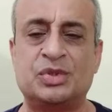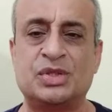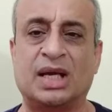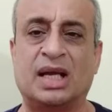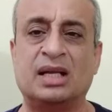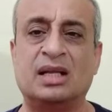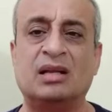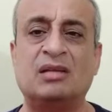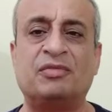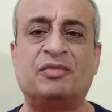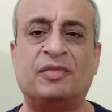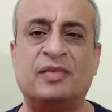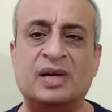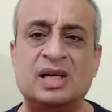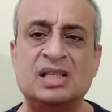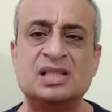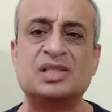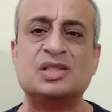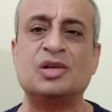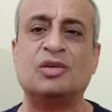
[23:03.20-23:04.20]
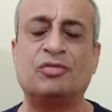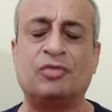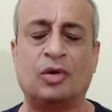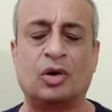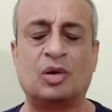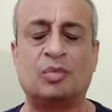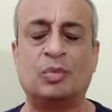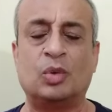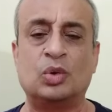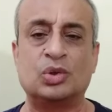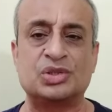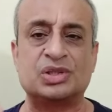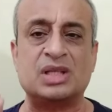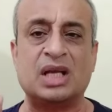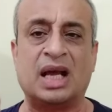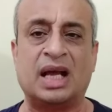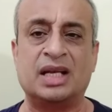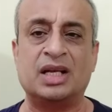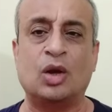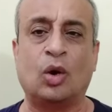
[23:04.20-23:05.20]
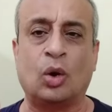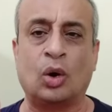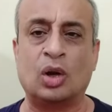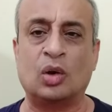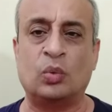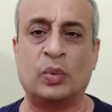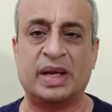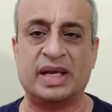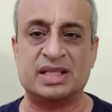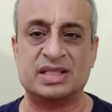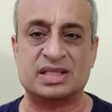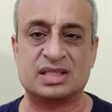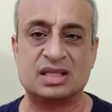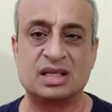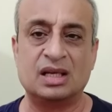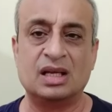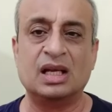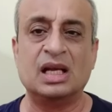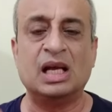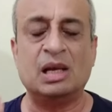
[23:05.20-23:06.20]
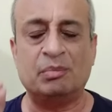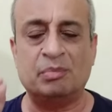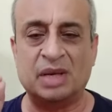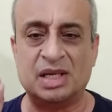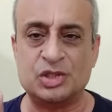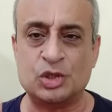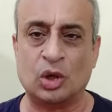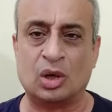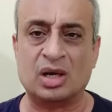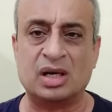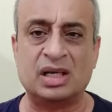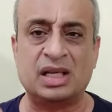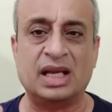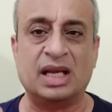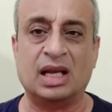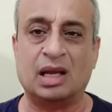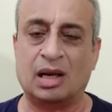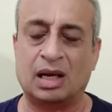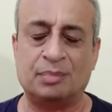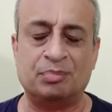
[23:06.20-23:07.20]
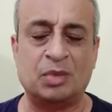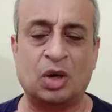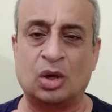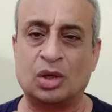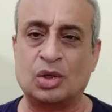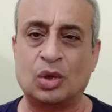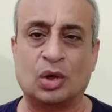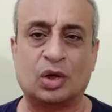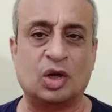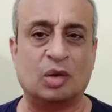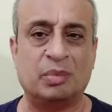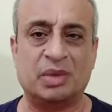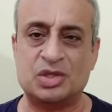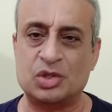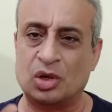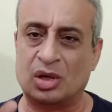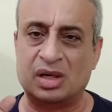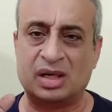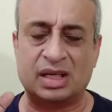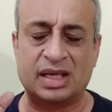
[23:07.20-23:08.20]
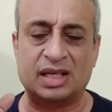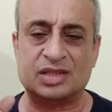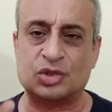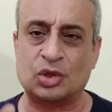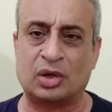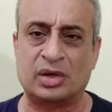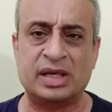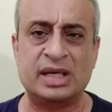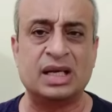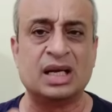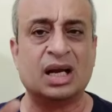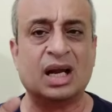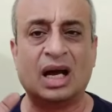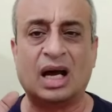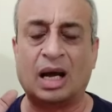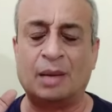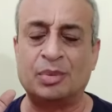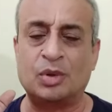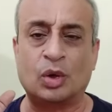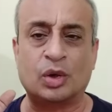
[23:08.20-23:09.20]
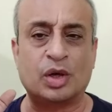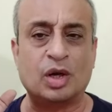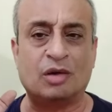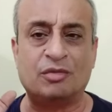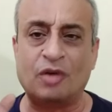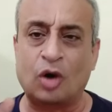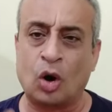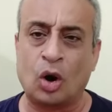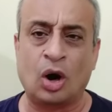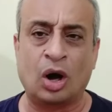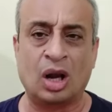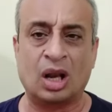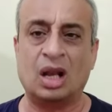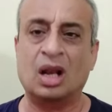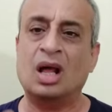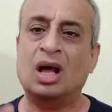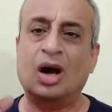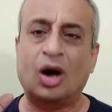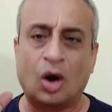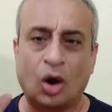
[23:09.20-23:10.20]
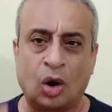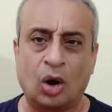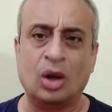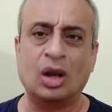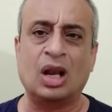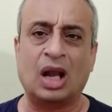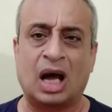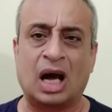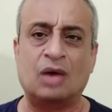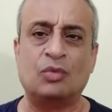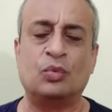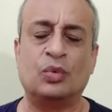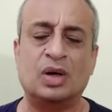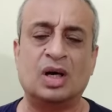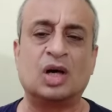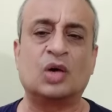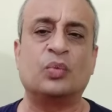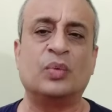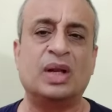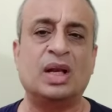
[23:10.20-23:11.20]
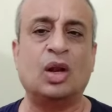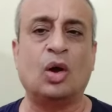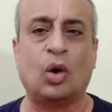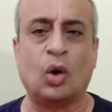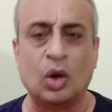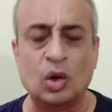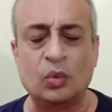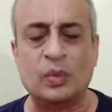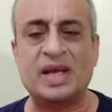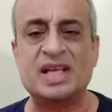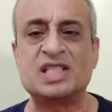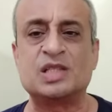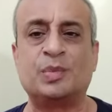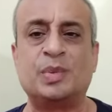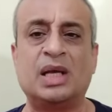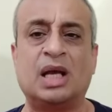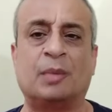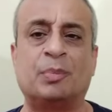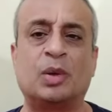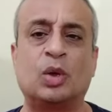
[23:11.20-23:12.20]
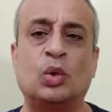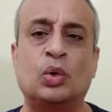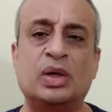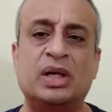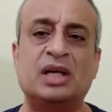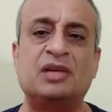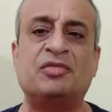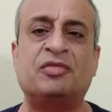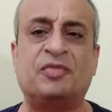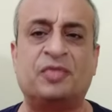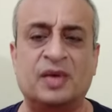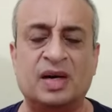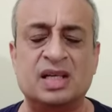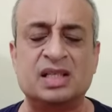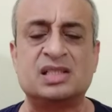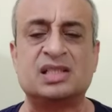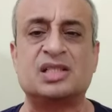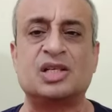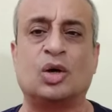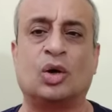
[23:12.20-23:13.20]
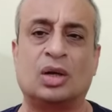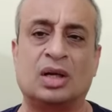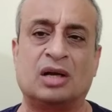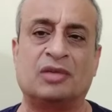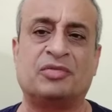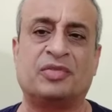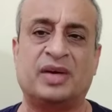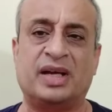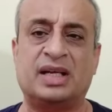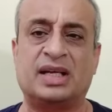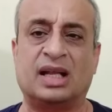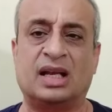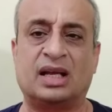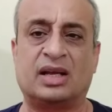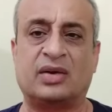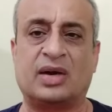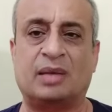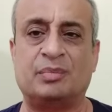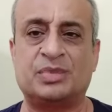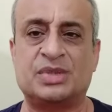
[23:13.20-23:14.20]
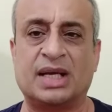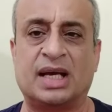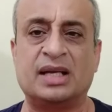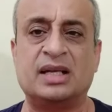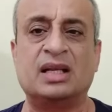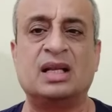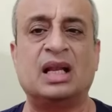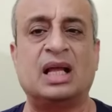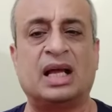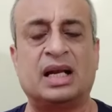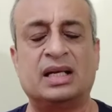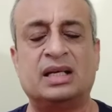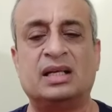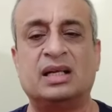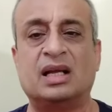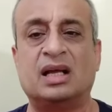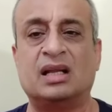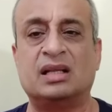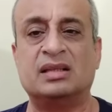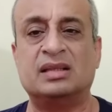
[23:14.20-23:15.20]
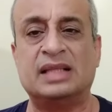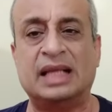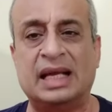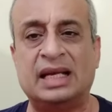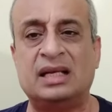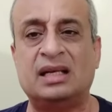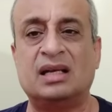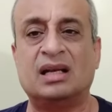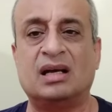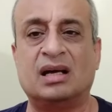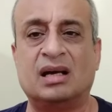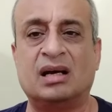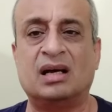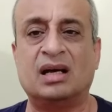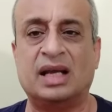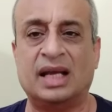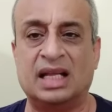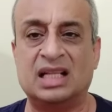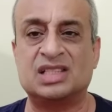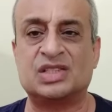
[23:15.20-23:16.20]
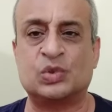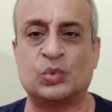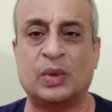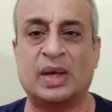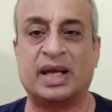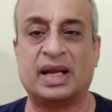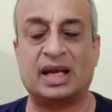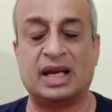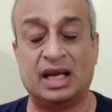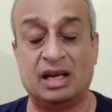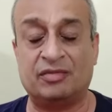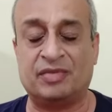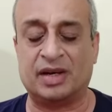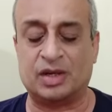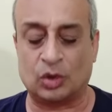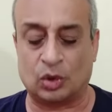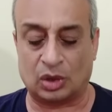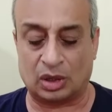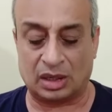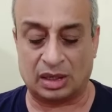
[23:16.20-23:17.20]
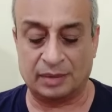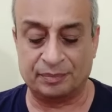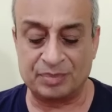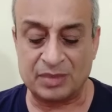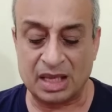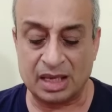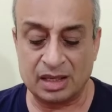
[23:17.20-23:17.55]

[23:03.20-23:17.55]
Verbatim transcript: channel first, foremost and always. Majority, I'm not talking of majority, sorry, I'm talking of all all our work will always be uploaded first on our free telegram channel and uh, then uh, elsewhere if at all.